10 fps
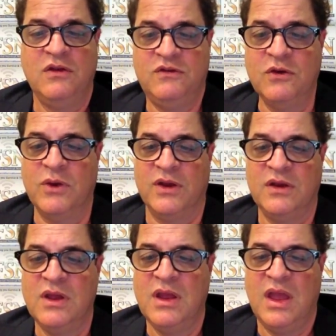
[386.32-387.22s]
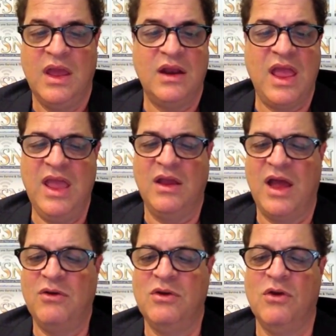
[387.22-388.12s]
Do it. And hey, I
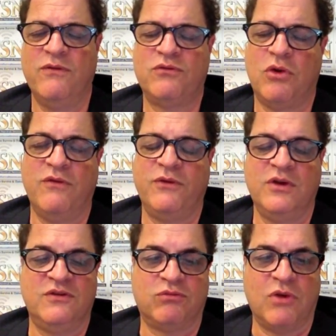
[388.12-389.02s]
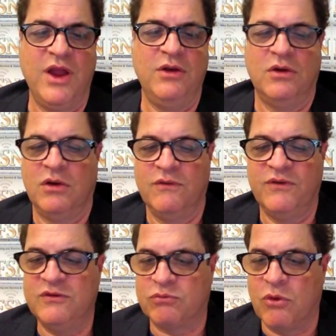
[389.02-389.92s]
don't know if Crawford is right or if
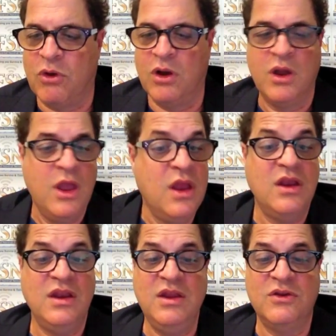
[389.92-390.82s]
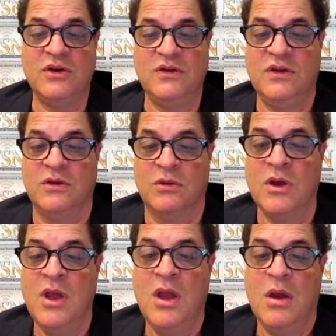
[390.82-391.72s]
he's wrong. Neither do you.
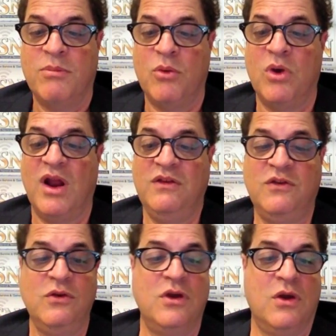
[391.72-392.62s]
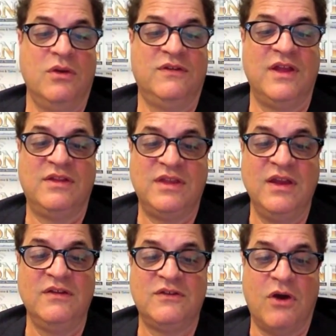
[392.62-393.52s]
But what I do know is that
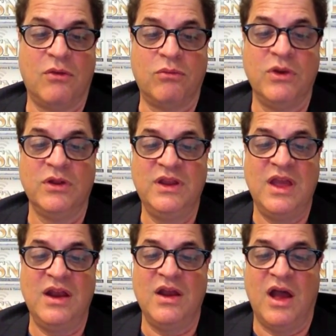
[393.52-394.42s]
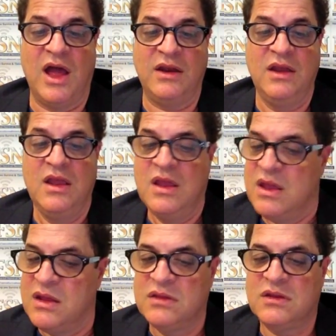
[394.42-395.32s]
things are really getting hot.
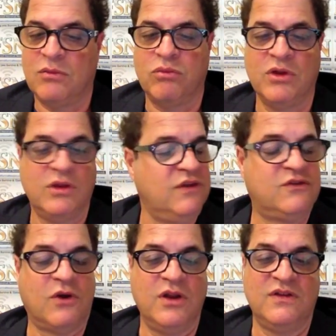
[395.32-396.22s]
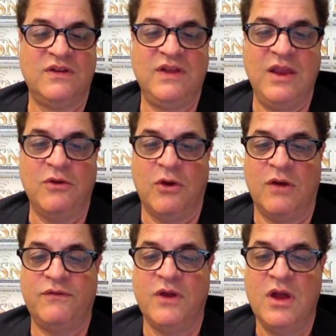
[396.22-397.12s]
They're really starting to take
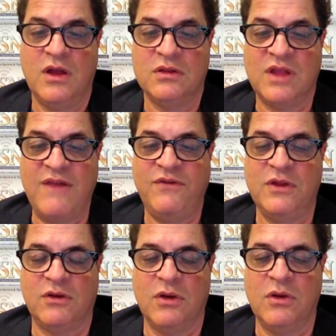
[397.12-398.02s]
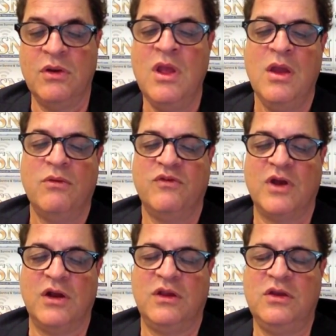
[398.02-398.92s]
off. Life of their own. We've
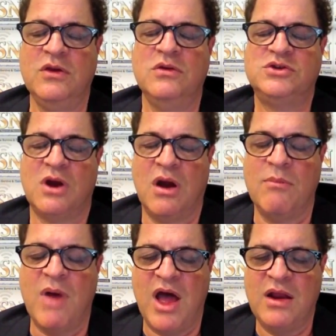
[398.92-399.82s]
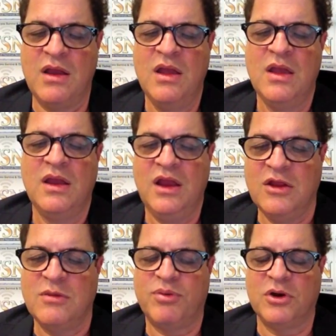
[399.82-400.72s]
got a huge armada in
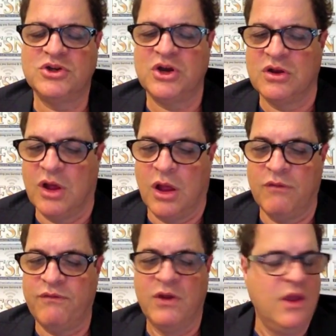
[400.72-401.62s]
the Persian Gulf,